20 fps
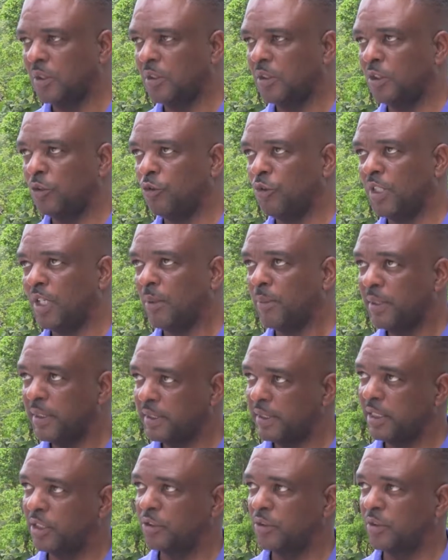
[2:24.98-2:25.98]
the
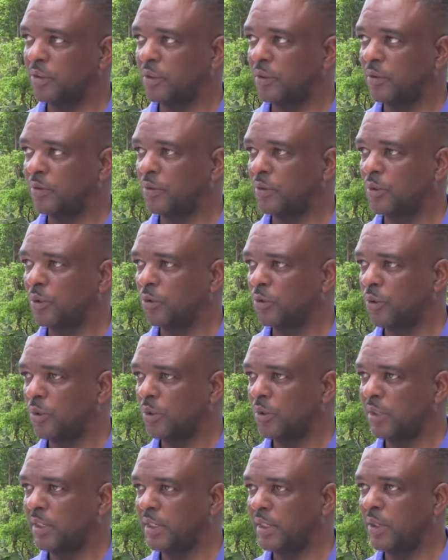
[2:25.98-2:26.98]
rehabilitation of our
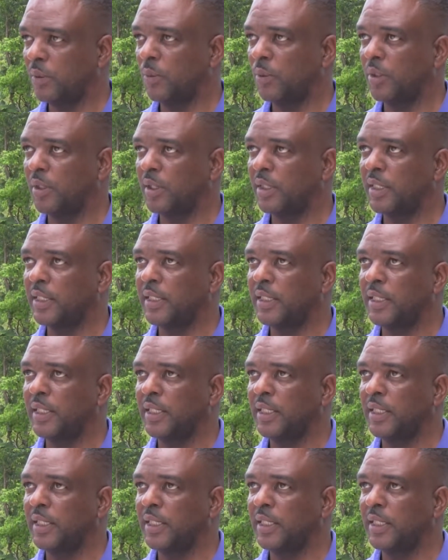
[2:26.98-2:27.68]
road network.